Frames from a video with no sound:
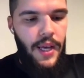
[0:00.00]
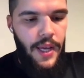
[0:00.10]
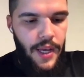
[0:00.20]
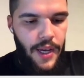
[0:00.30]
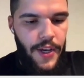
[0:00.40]

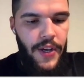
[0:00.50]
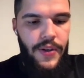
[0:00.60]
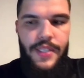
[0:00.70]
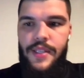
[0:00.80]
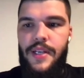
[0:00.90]

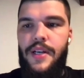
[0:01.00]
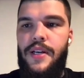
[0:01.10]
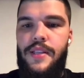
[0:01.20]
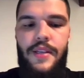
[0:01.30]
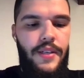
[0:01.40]
Here is
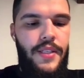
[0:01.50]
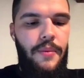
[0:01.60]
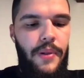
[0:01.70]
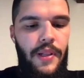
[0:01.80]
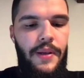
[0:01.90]
the
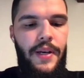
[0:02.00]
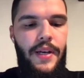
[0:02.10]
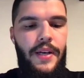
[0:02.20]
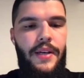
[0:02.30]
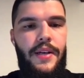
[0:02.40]
simple
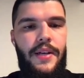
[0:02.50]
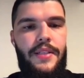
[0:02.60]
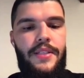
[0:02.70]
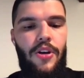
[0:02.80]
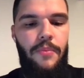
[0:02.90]

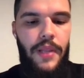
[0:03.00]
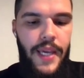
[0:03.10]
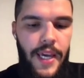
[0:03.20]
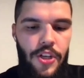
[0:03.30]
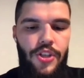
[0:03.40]
ZIO
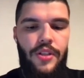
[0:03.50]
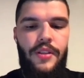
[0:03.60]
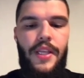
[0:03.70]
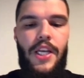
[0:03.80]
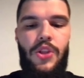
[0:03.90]

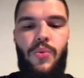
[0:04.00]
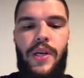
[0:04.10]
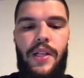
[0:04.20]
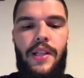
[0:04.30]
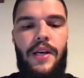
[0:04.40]
application that
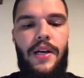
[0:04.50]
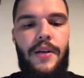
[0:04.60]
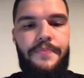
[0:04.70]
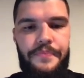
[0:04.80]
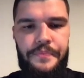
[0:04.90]

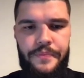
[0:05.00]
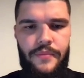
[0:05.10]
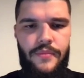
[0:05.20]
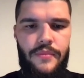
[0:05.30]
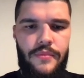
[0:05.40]
will
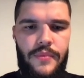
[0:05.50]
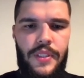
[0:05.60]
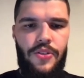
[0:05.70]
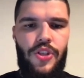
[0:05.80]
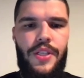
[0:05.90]

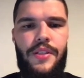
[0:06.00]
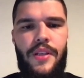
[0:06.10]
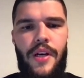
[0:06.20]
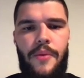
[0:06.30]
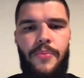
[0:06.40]
just
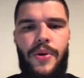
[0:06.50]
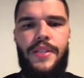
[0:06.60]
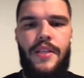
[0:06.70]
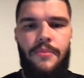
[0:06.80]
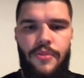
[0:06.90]

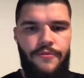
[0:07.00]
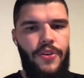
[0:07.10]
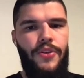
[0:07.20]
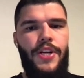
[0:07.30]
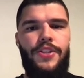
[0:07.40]
print some
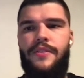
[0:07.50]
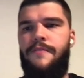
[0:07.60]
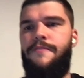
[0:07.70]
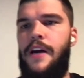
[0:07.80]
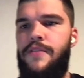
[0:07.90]

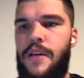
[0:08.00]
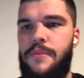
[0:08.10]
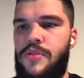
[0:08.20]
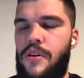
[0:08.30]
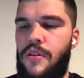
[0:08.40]
configuration 5
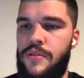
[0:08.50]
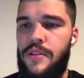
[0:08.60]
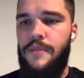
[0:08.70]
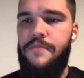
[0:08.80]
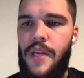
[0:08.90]
times to a
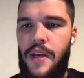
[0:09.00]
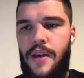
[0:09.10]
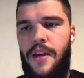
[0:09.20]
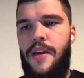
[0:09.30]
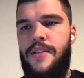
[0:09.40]
console.
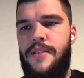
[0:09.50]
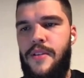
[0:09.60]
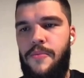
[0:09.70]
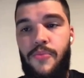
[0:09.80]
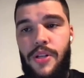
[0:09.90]
It's
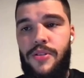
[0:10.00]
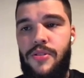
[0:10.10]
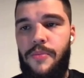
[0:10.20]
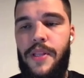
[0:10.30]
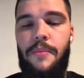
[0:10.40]
a pretty
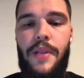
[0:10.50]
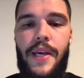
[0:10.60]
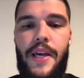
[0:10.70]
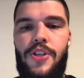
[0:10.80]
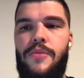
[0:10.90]
stupid
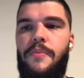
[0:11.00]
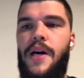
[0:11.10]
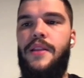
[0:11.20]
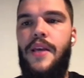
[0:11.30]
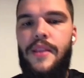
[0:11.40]
application,
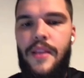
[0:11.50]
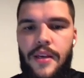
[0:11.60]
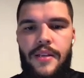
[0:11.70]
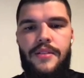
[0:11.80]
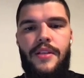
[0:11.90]
but I
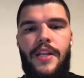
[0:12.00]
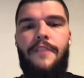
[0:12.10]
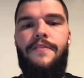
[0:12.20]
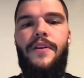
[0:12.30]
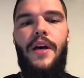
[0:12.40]
think it's
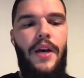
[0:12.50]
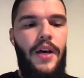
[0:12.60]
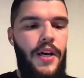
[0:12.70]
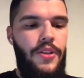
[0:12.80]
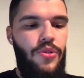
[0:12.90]
enough
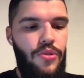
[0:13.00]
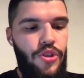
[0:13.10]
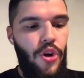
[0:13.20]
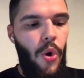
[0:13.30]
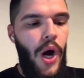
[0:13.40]
to
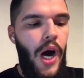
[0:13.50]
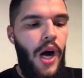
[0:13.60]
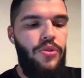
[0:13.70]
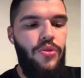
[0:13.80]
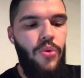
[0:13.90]
show
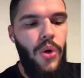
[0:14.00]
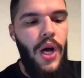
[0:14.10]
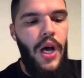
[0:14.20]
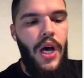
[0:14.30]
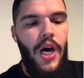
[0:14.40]
how to
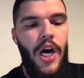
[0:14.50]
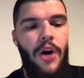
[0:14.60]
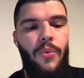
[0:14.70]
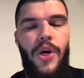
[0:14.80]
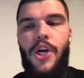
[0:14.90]

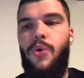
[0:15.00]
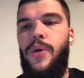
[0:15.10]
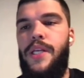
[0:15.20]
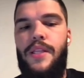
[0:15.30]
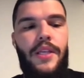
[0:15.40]
work with